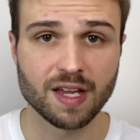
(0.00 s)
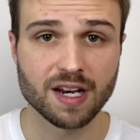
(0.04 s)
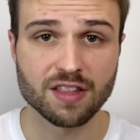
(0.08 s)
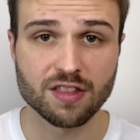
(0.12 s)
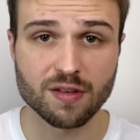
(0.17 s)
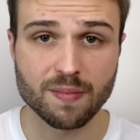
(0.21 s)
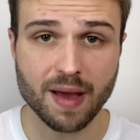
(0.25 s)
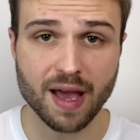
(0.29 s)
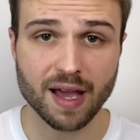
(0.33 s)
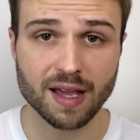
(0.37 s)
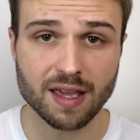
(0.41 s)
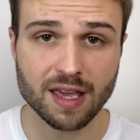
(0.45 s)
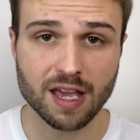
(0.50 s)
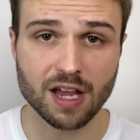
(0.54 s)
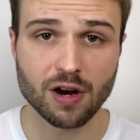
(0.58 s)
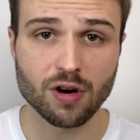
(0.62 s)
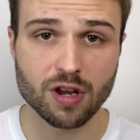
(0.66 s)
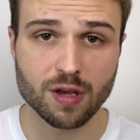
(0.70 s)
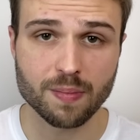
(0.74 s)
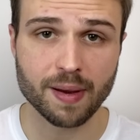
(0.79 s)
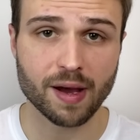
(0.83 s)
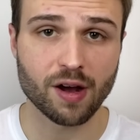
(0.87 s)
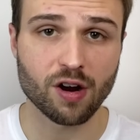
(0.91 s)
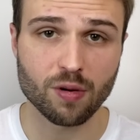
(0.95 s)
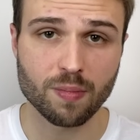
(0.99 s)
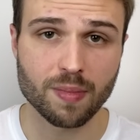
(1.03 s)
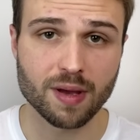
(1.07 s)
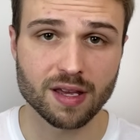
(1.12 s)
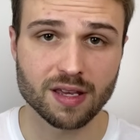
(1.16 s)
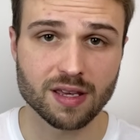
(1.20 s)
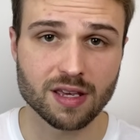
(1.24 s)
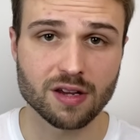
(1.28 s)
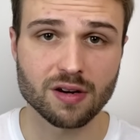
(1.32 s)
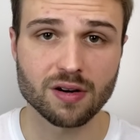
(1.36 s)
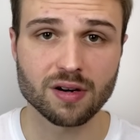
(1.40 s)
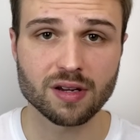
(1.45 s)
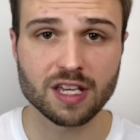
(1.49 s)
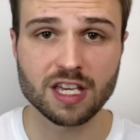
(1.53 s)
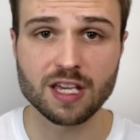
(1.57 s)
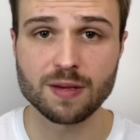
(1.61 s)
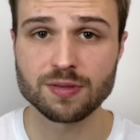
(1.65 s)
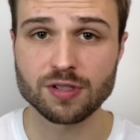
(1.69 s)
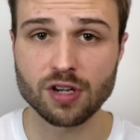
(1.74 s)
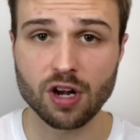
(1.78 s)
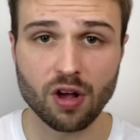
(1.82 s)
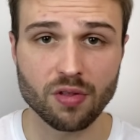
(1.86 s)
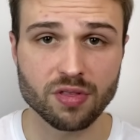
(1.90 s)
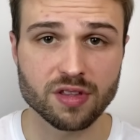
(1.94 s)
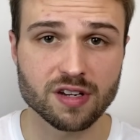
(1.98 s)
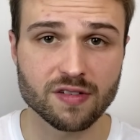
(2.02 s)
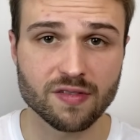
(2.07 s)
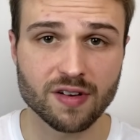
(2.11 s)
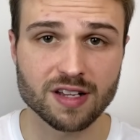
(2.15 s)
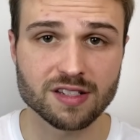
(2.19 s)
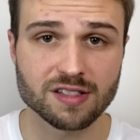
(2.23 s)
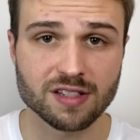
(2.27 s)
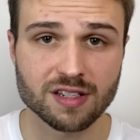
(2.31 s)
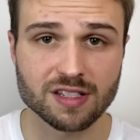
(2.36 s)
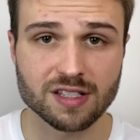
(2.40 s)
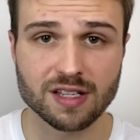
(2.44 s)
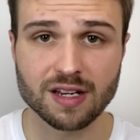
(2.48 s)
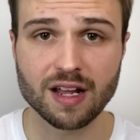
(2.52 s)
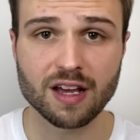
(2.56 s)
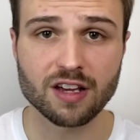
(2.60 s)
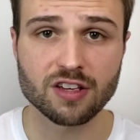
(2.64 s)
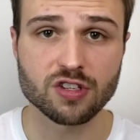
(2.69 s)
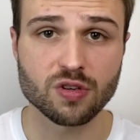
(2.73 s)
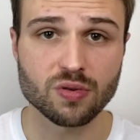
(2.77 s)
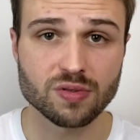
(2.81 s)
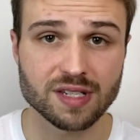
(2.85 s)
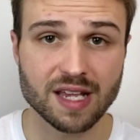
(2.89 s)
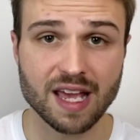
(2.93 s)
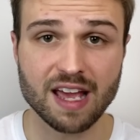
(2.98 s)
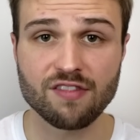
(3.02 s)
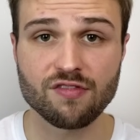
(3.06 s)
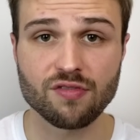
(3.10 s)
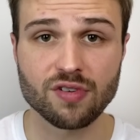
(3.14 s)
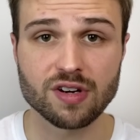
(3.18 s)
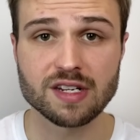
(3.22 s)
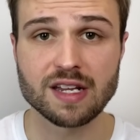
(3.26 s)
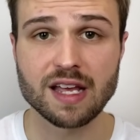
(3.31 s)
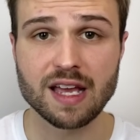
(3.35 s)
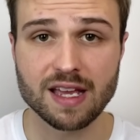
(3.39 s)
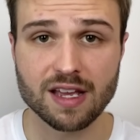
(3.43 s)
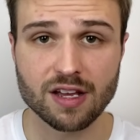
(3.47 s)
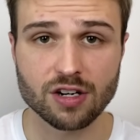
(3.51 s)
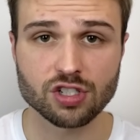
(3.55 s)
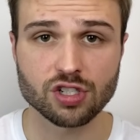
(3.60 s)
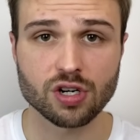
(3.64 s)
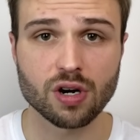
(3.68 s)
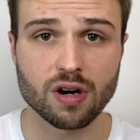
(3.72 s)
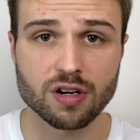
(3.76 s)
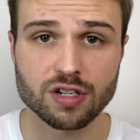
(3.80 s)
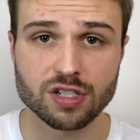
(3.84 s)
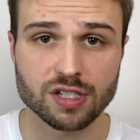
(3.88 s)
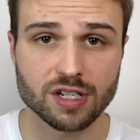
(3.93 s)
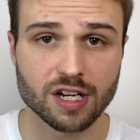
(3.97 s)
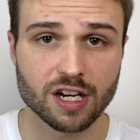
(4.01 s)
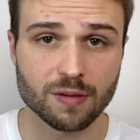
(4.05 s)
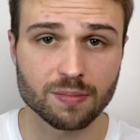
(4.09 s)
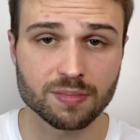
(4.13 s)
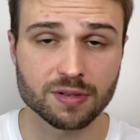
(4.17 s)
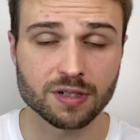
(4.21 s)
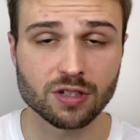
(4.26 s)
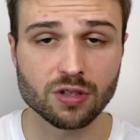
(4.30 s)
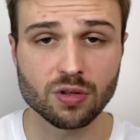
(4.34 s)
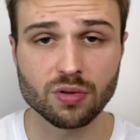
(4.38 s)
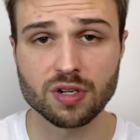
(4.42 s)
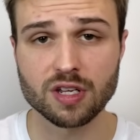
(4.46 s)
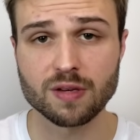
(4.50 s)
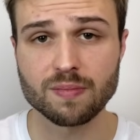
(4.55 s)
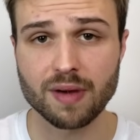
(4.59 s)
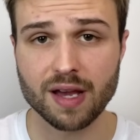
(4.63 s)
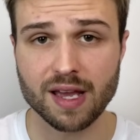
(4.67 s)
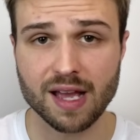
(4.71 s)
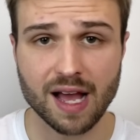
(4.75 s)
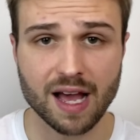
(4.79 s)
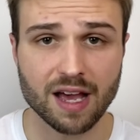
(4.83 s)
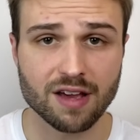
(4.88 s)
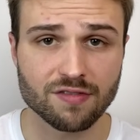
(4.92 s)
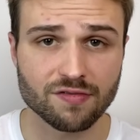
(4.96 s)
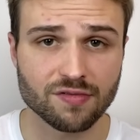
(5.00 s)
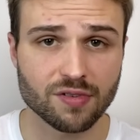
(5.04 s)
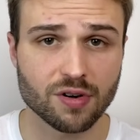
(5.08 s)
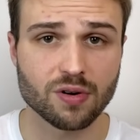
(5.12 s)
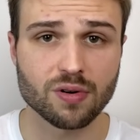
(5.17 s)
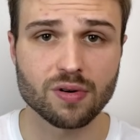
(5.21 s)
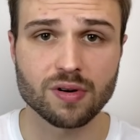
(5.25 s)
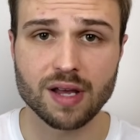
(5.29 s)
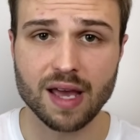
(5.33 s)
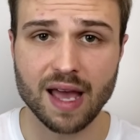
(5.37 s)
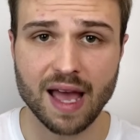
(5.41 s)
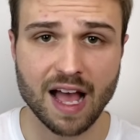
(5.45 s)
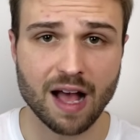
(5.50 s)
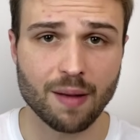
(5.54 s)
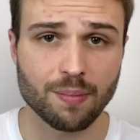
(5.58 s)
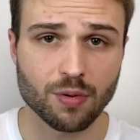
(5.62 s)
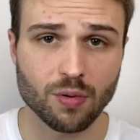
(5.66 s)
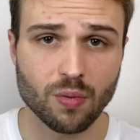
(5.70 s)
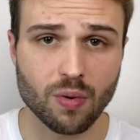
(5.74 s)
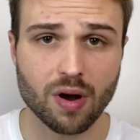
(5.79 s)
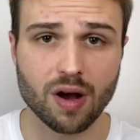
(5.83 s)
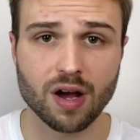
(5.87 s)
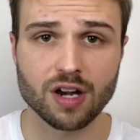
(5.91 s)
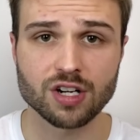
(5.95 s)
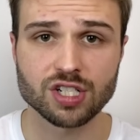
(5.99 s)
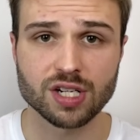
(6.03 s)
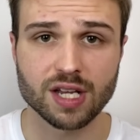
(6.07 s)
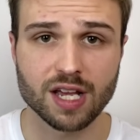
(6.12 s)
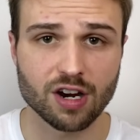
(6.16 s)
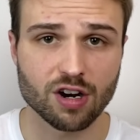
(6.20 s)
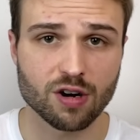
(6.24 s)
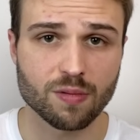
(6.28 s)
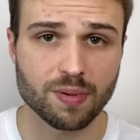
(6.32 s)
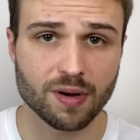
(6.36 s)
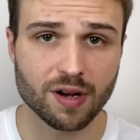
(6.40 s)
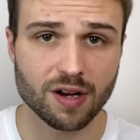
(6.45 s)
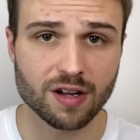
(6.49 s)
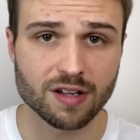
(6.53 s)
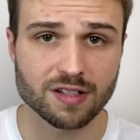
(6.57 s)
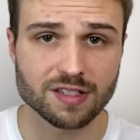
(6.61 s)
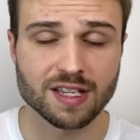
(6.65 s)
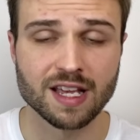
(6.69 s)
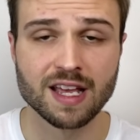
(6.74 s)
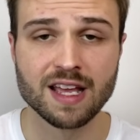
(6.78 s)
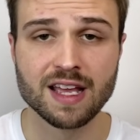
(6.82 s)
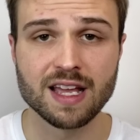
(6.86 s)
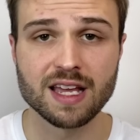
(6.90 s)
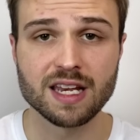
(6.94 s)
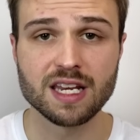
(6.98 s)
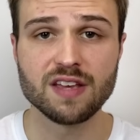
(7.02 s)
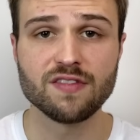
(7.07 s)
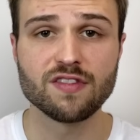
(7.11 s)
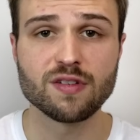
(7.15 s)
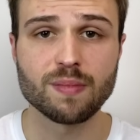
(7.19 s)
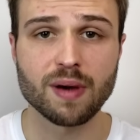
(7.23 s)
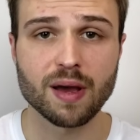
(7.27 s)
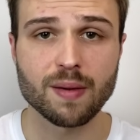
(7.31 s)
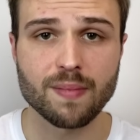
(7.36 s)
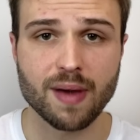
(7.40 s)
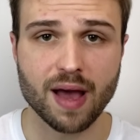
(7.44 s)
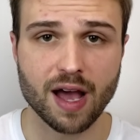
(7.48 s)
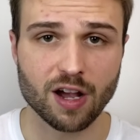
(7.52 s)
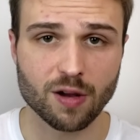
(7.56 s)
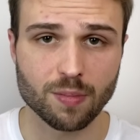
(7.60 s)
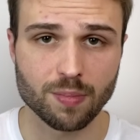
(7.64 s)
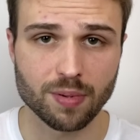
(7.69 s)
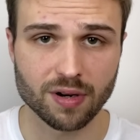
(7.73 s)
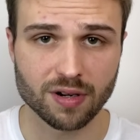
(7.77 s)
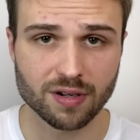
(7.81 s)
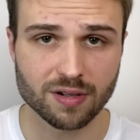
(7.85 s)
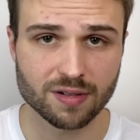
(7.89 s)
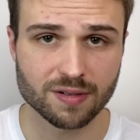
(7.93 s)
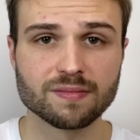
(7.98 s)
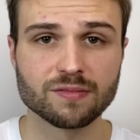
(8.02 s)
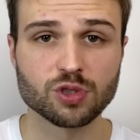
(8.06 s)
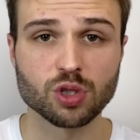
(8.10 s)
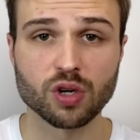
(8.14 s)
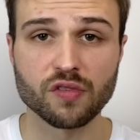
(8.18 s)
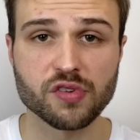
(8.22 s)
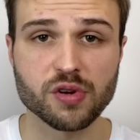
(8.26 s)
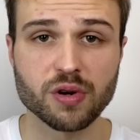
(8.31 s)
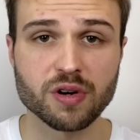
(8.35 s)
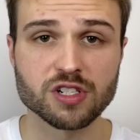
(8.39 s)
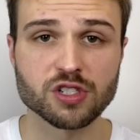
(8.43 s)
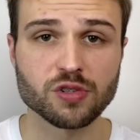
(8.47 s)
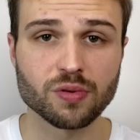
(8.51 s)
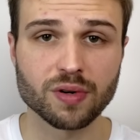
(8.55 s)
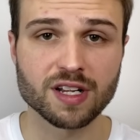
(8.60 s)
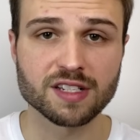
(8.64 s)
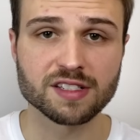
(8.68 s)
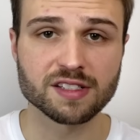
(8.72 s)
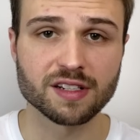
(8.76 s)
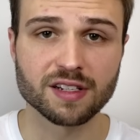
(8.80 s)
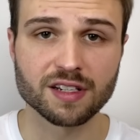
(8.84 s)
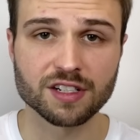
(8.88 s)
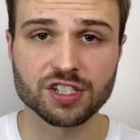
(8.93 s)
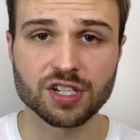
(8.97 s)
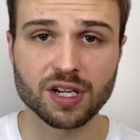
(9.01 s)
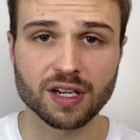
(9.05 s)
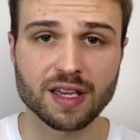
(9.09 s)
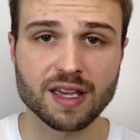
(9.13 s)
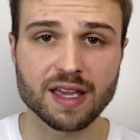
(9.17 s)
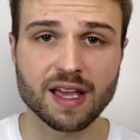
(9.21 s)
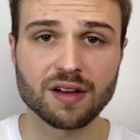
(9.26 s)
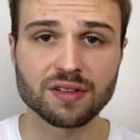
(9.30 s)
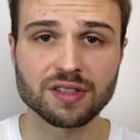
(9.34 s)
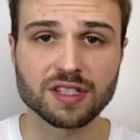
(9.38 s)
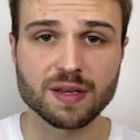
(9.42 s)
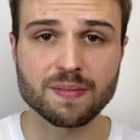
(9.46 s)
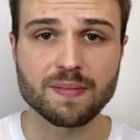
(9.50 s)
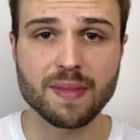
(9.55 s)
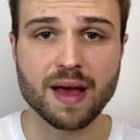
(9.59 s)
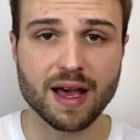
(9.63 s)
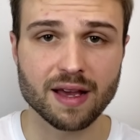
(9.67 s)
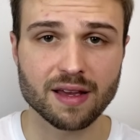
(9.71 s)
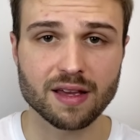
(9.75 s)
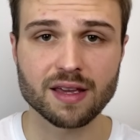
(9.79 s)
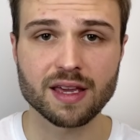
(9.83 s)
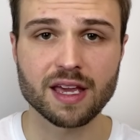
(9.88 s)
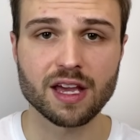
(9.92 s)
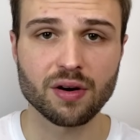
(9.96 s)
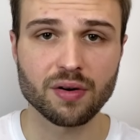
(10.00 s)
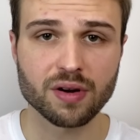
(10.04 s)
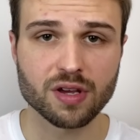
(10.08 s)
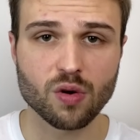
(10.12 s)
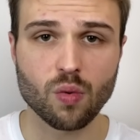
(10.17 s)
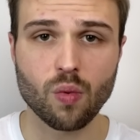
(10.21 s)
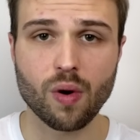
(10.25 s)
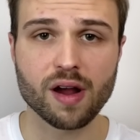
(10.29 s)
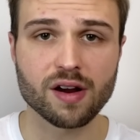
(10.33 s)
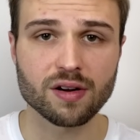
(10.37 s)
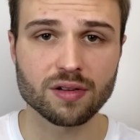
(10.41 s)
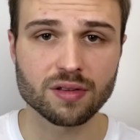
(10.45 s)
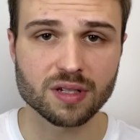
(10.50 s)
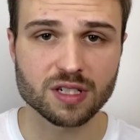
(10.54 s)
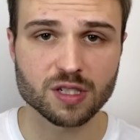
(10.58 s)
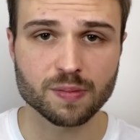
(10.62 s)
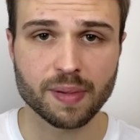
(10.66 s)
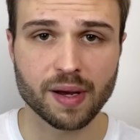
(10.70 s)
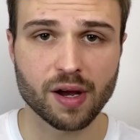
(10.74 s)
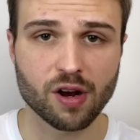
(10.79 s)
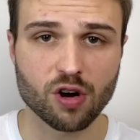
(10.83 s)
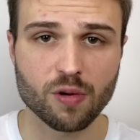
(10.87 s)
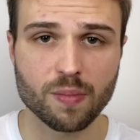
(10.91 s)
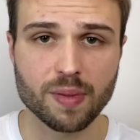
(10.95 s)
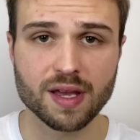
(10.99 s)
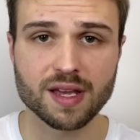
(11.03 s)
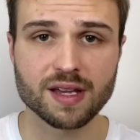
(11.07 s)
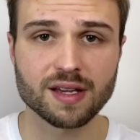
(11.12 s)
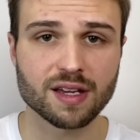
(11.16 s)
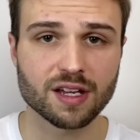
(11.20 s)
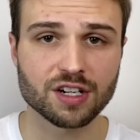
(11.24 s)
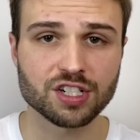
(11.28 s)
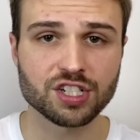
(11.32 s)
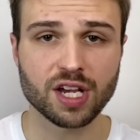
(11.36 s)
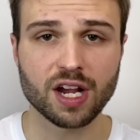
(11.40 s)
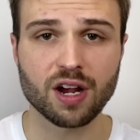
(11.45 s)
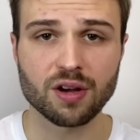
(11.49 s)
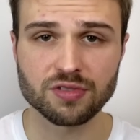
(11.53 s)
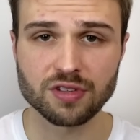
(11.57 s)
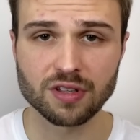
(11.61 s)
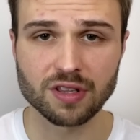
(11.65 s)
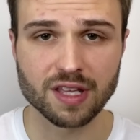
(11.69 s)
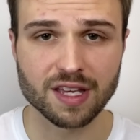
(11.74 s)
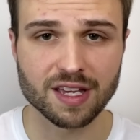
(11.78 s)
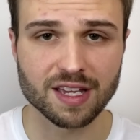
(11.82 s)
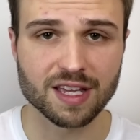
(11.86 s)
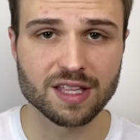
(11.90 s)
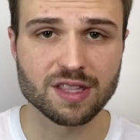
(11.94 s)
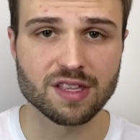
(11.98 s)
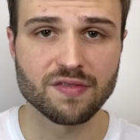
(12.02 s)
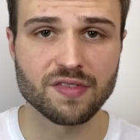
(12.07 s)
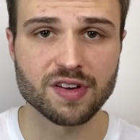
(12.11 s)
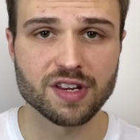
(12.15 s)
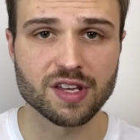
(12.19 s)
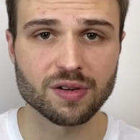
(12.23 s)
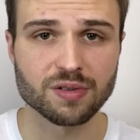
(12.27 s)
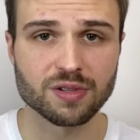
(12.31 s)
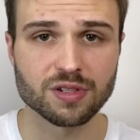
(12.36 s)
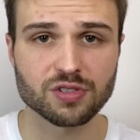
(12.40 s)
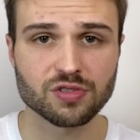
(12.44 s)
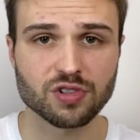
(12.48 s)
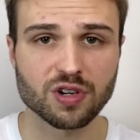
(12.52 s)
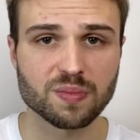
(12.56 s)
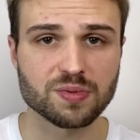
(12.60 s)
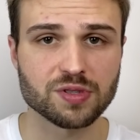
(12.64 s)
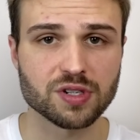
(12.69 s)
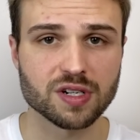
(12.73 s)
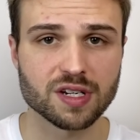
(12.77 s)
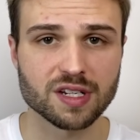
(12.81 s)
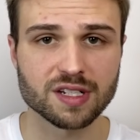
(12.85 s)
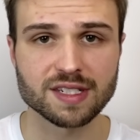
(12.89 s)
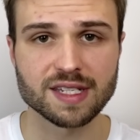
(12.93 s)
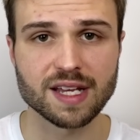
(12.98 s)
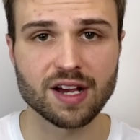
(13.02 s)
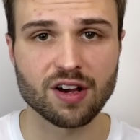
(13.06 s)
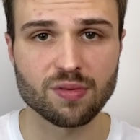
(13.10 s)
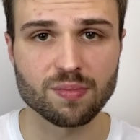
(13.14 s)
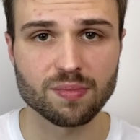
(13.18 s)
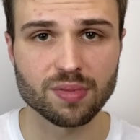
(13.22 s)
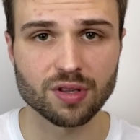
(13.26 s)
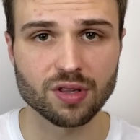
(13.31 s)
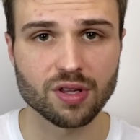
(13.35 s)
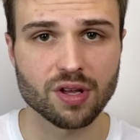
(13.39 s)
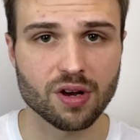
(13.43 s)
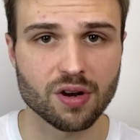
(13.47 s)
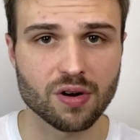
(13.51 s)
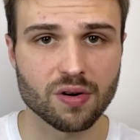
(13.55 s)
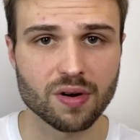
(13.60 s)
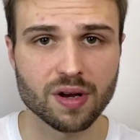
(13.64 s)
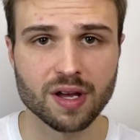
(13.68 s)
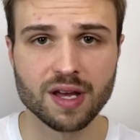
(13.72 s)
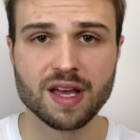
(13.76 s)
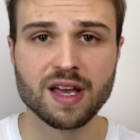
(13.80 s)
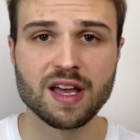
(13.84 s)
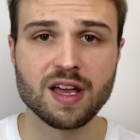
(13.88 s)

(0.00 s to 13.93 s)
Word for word: and the MagCarry power bank here keeps all the devices that I use every day charged up, including my iPhone, Apple Watch, AirPods, and even my MacBook. So if you're interested in checking out the MagCarry wireless power bank, check out the link in the video description down below.